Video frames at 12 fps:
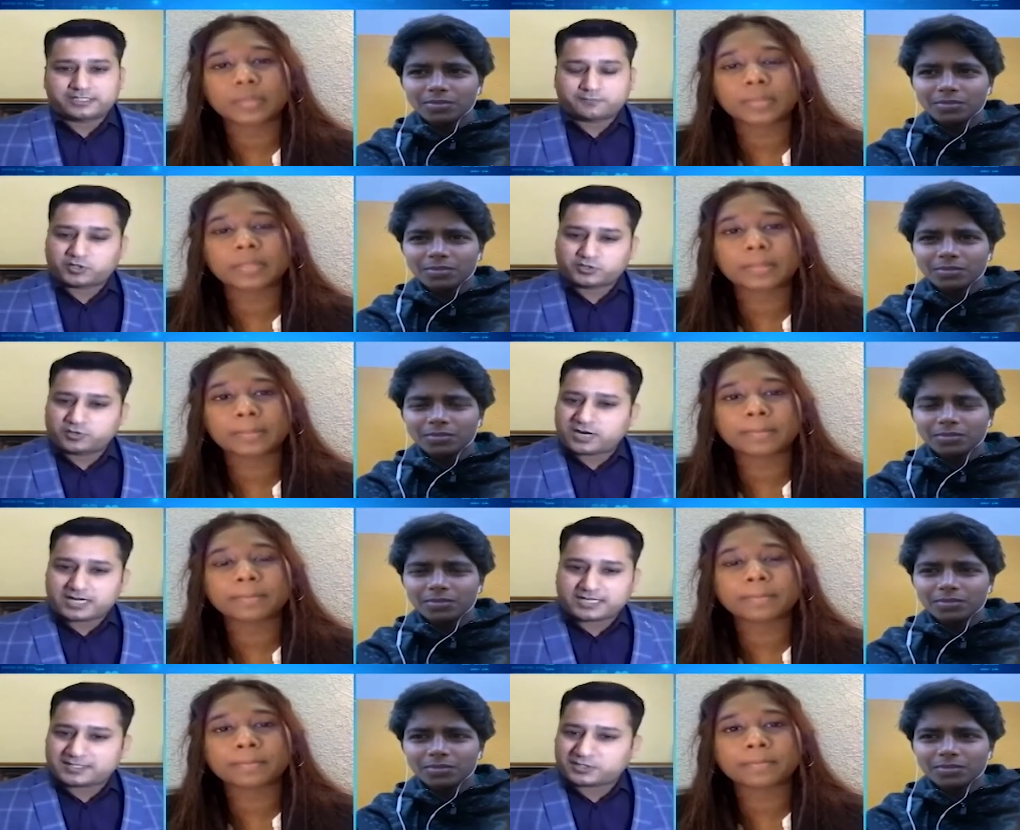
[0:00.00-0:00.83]
Speaker 1: because you
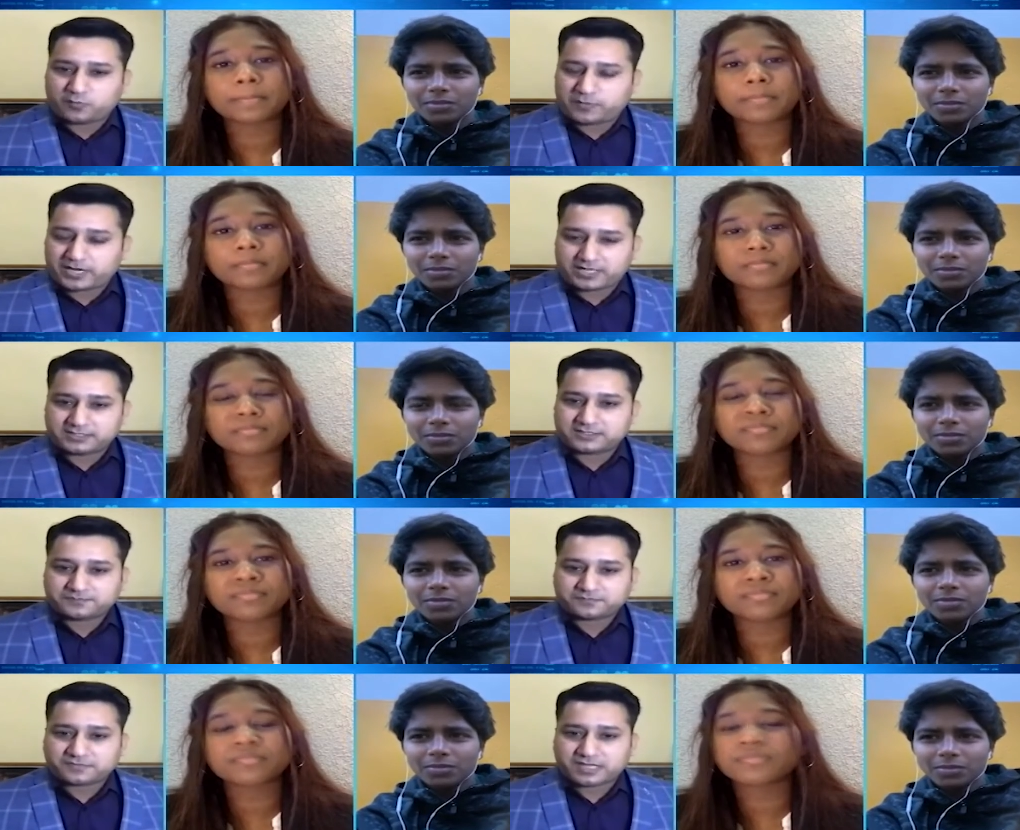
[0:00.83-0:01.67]
can't ask your
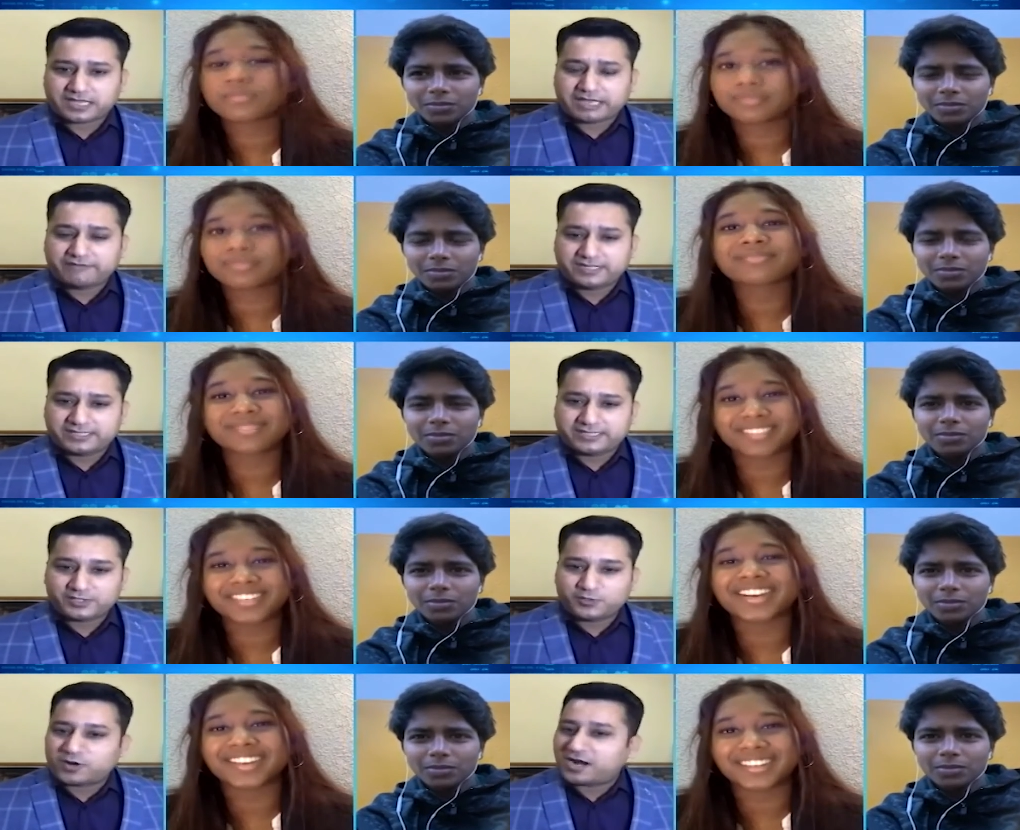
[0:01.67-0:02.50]
parents
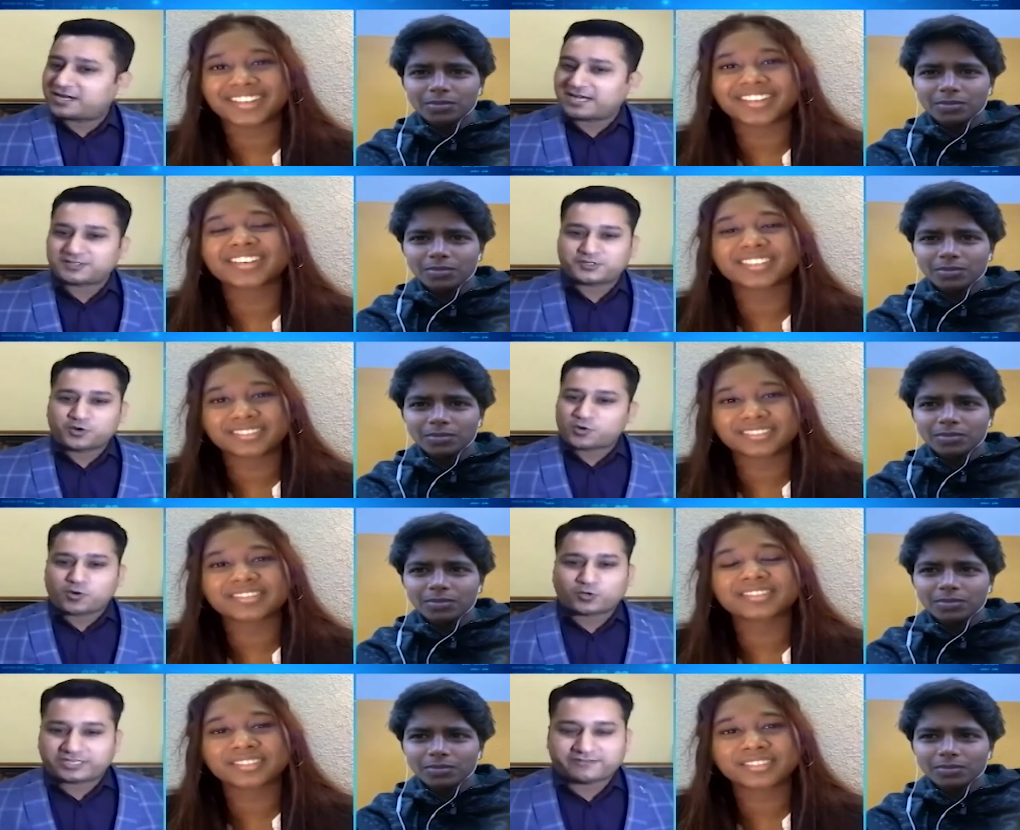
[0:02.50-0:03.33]
everything you can't ask your
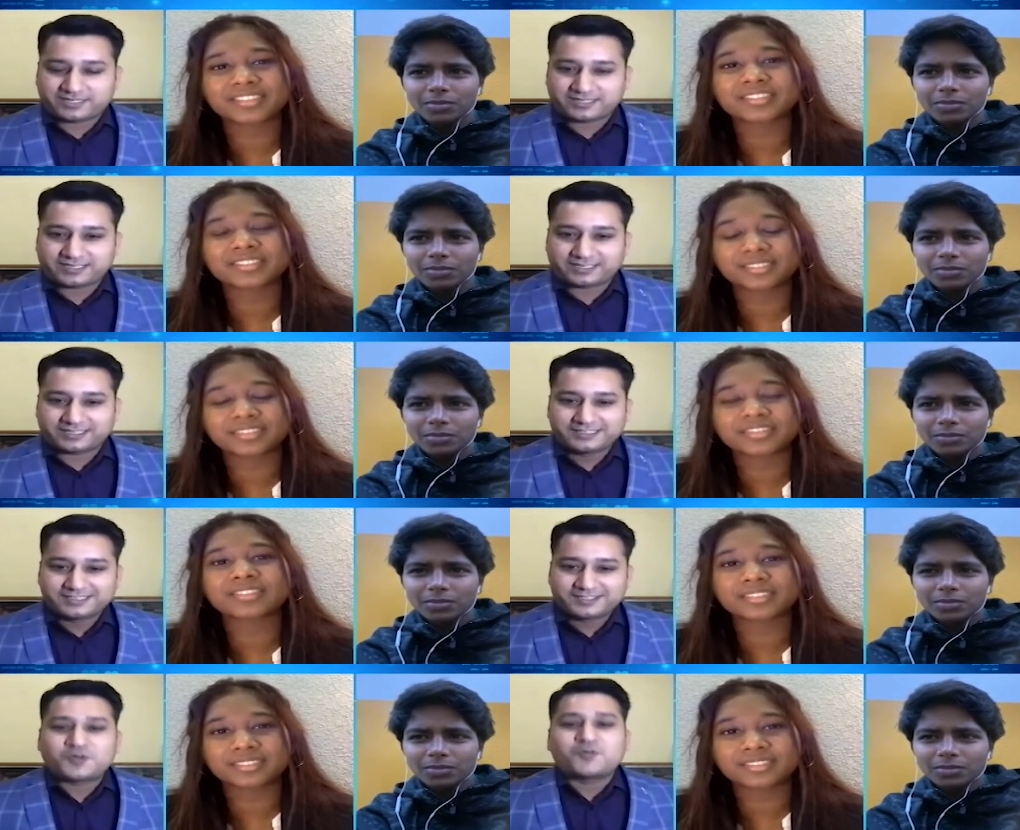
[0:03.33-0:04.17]
coach everything
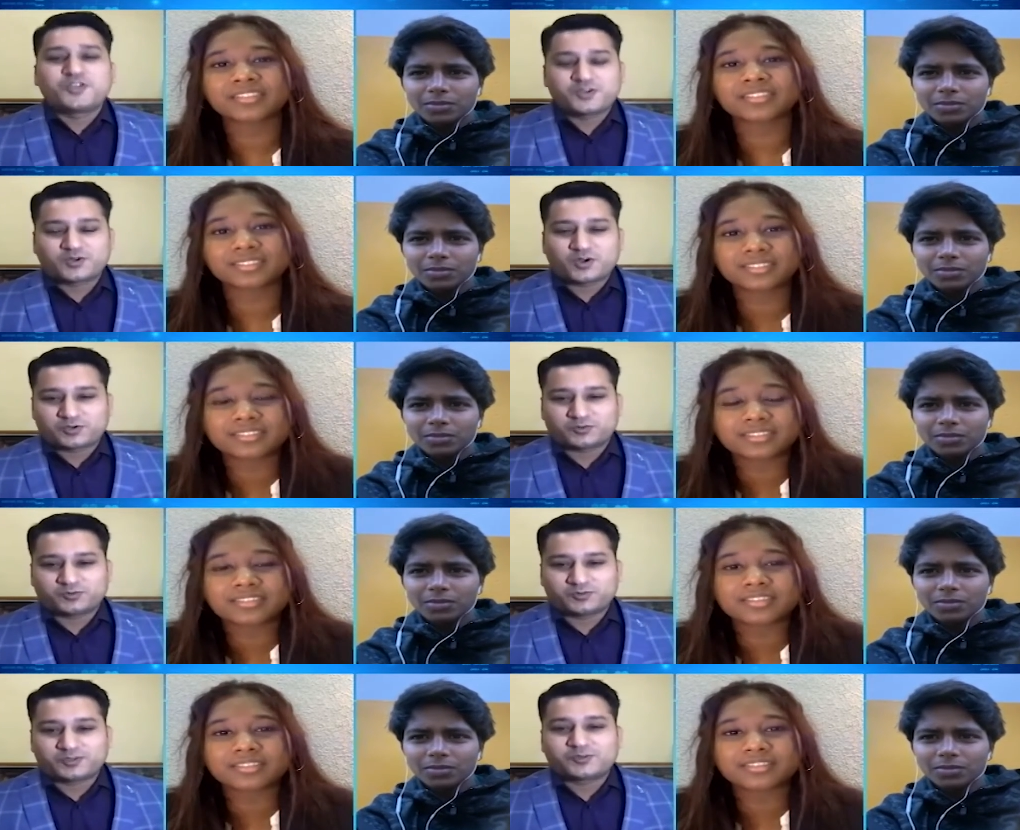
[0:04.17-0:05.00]
who do you go
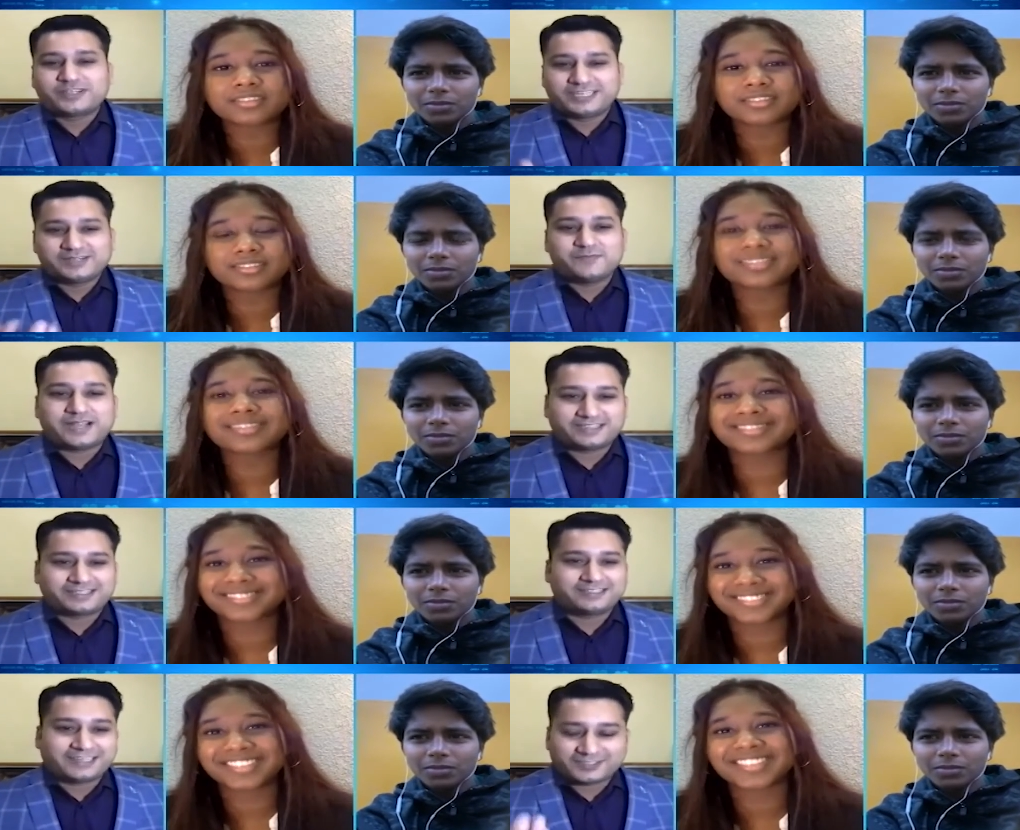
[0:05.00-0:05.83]
to? You need a
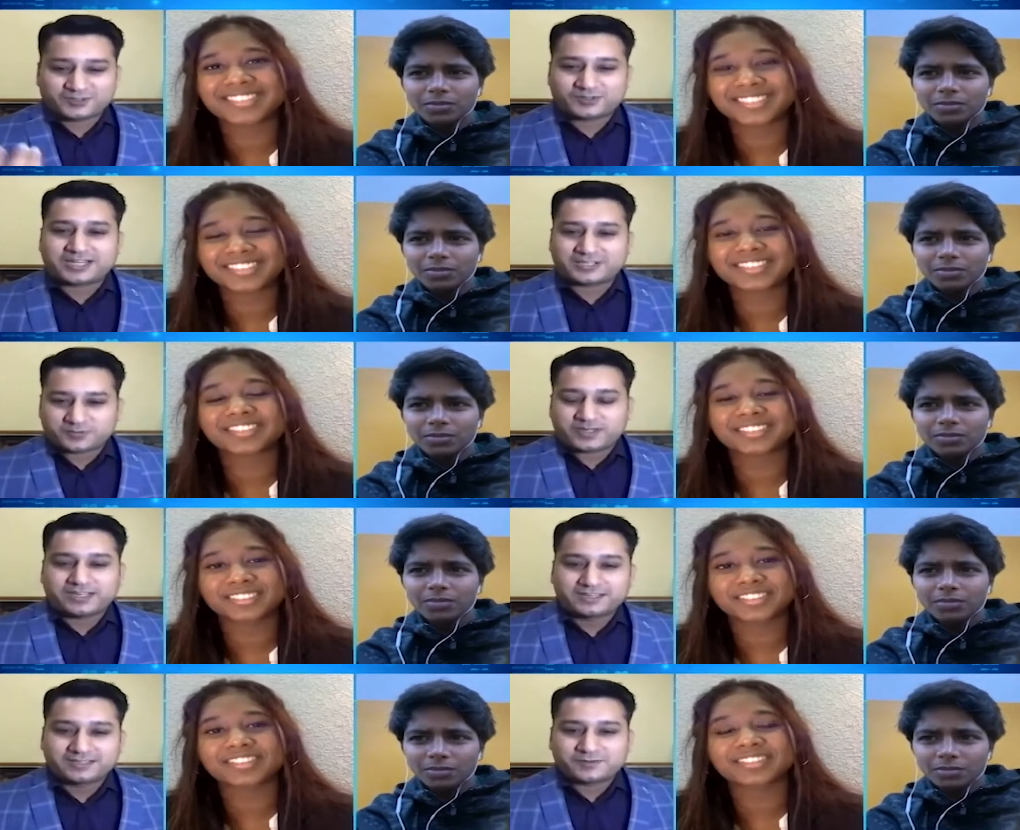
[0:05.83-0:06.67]
mentor. And so that is
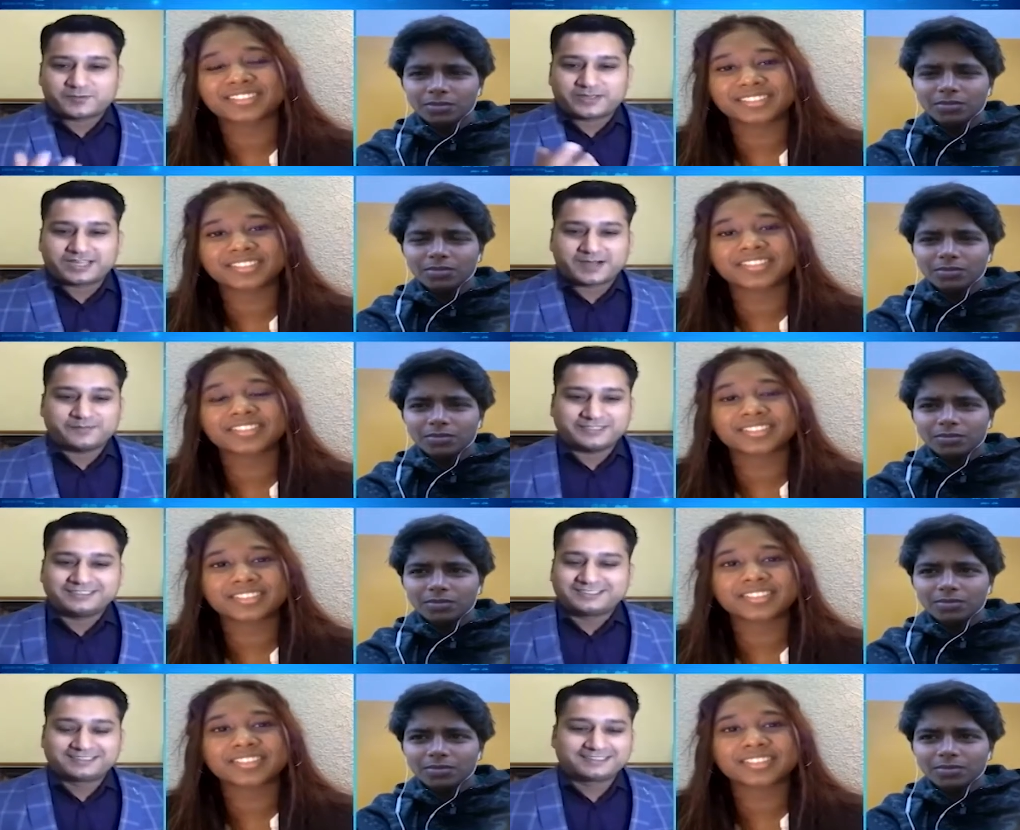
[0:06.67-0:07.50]
where we come
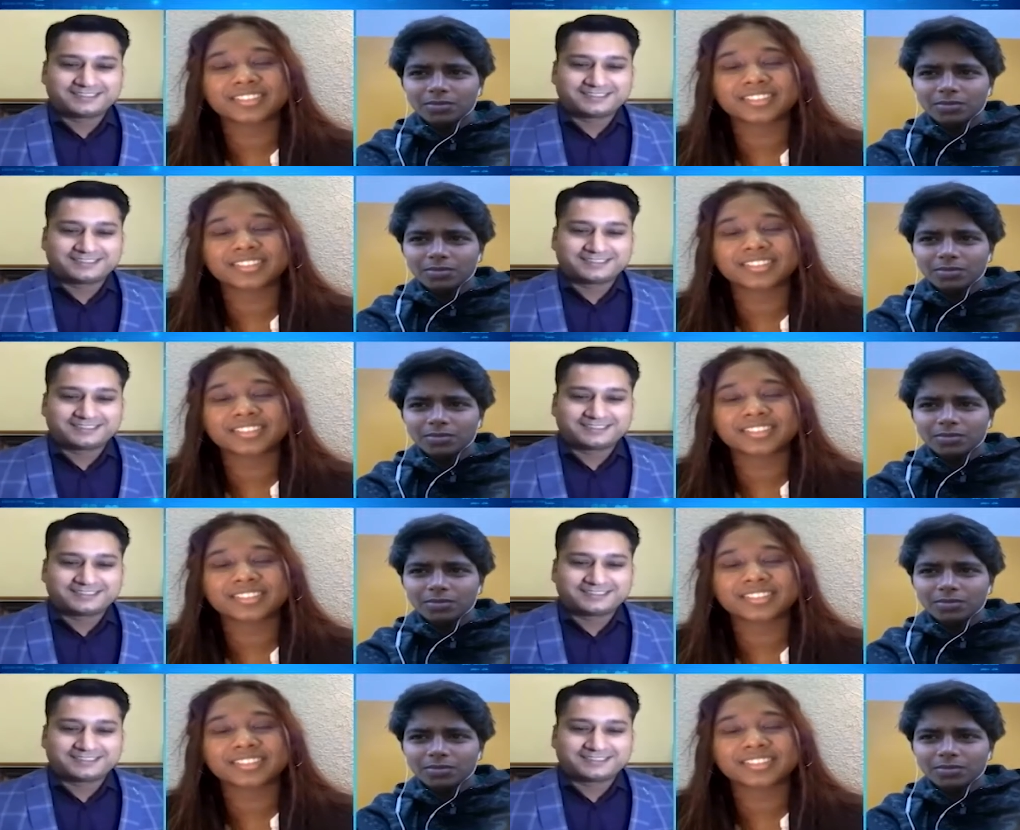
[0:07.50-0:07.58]
in.